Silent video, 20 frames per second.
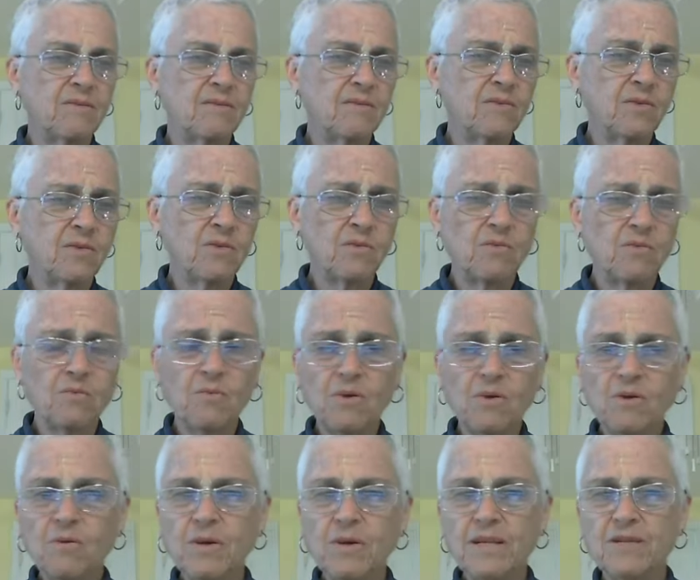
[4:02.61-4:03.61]
But
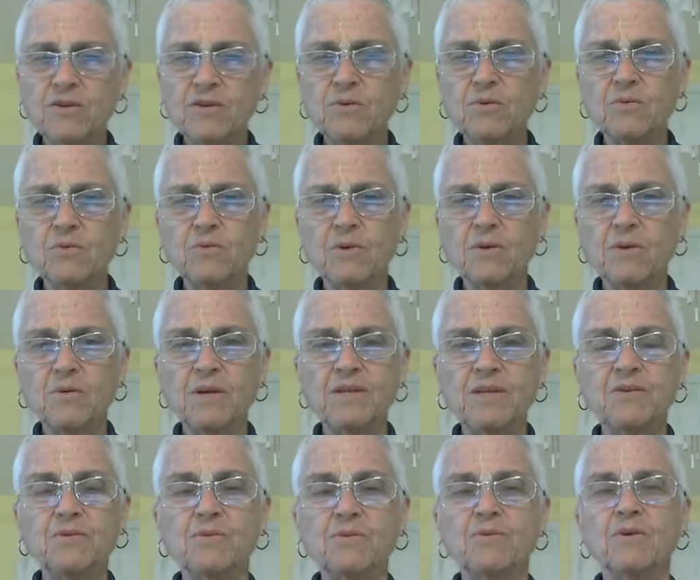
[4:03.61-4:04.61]
what do I
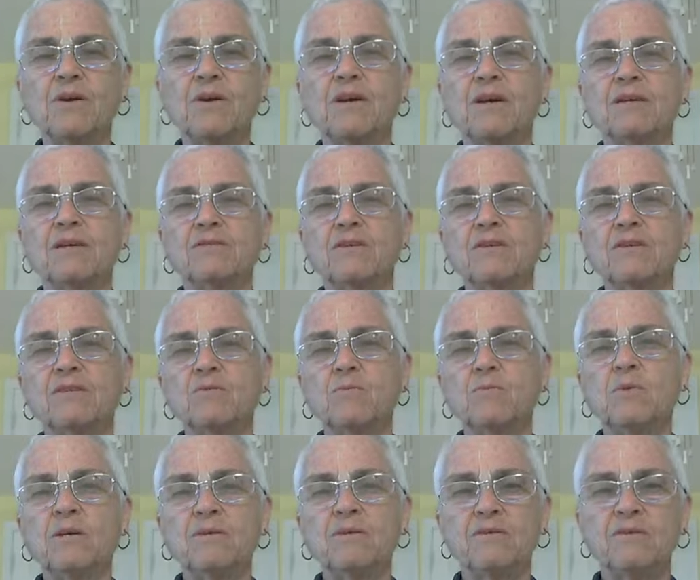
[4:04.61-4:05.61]
do? So I said,
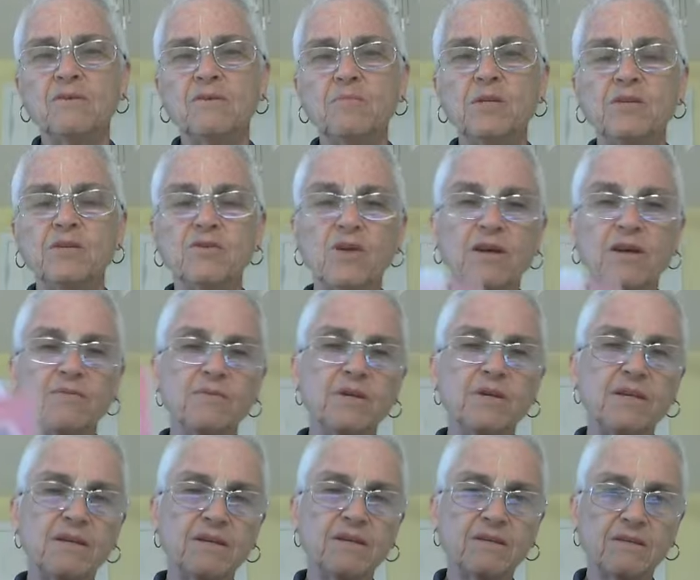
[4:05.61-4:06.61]
well, let me try
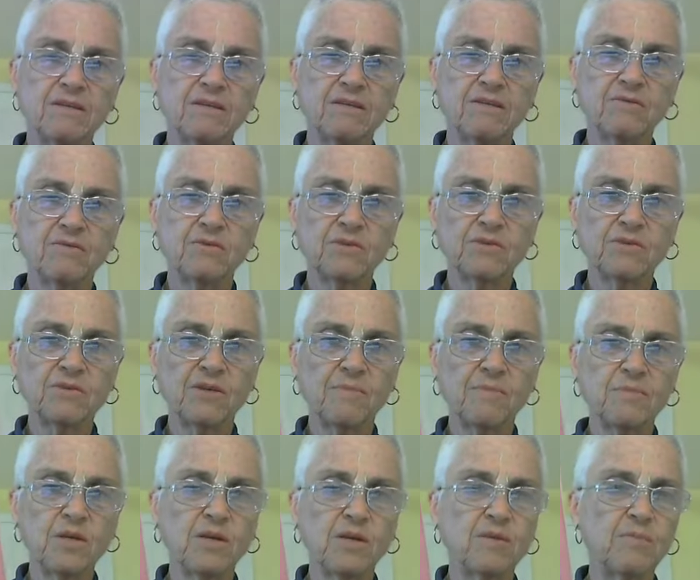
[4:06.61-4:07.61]
reading a little
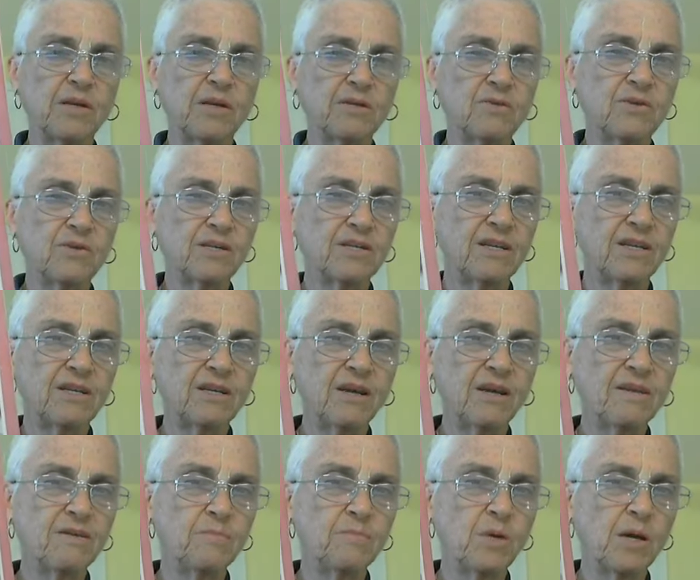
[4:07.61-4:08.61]
something about Lord
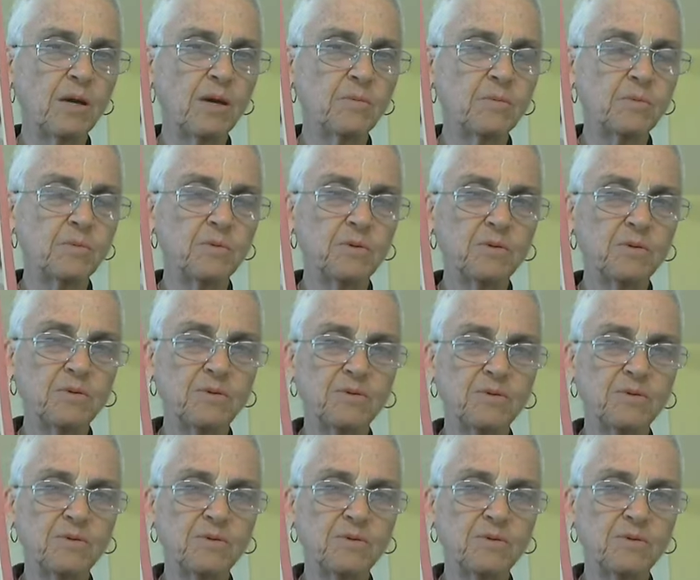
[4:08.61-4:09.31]
Chaitanya Mahaprabhu.